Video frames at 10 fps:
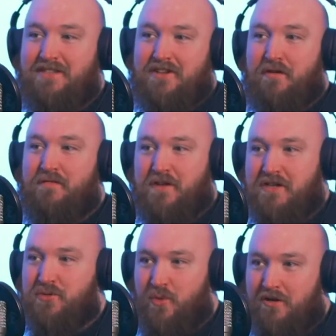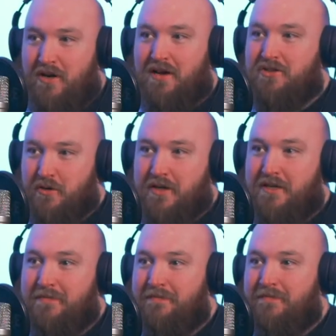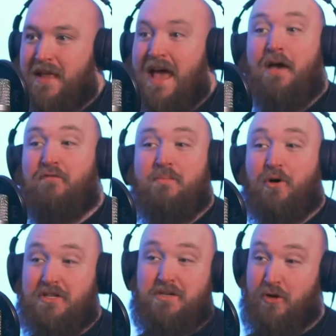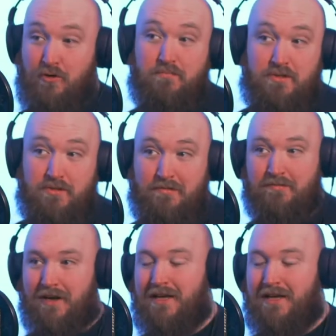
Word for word: isn't a first world luxury. No. Everybody poops. Yeah.